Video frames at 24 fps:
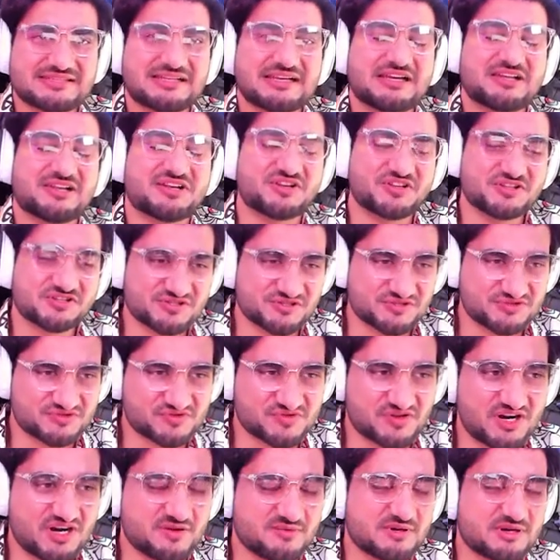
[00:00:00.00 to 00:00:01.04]
And also
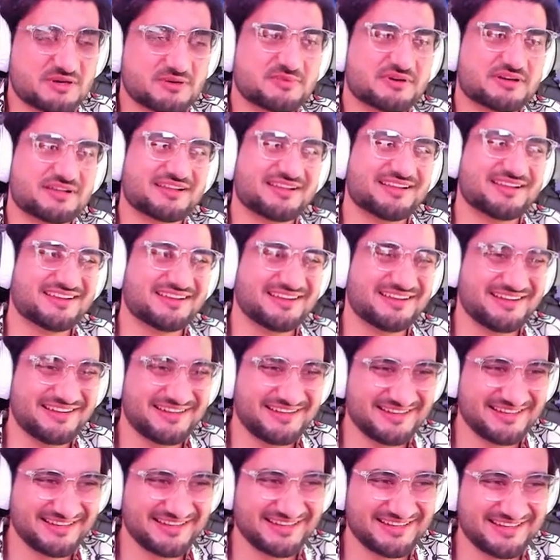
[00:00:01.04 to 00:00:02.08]
trauma, but... No,
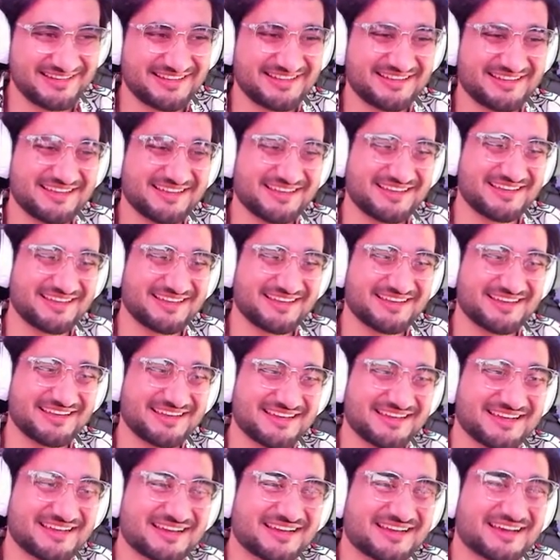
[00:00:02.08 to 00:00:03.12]

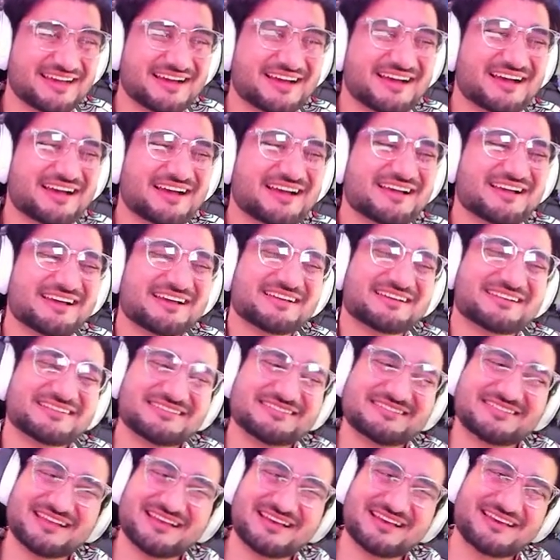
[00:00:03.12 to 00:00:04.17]
not again.
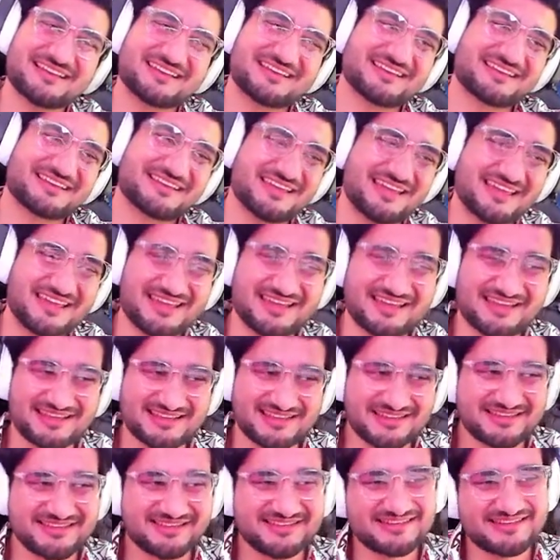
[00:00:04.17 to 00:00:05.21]
Not
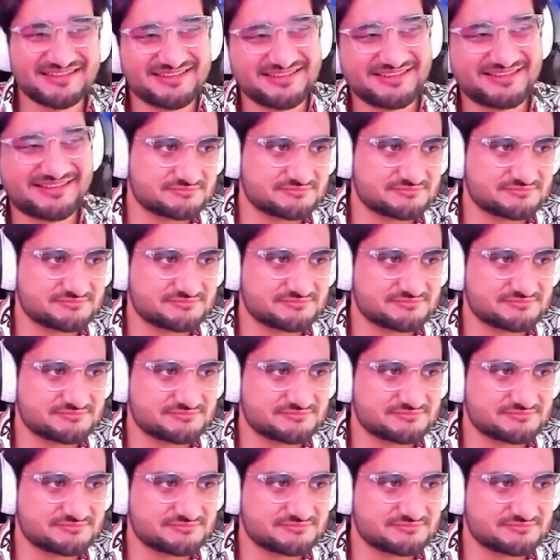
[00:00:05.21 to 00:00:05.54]
again.